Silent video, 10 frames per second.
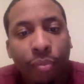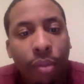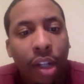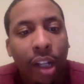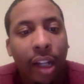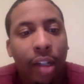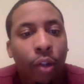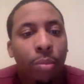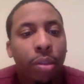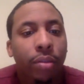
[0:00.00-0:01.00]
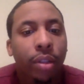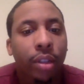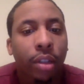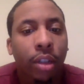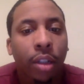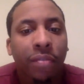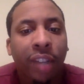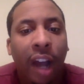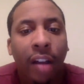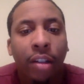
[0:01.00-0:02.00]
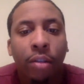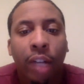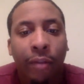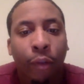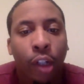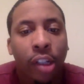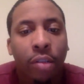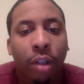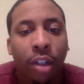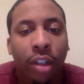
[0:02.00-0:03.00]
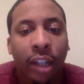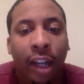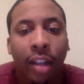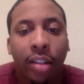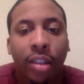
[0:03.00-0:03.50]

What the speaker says: I like Coleman. Good value at $4,200.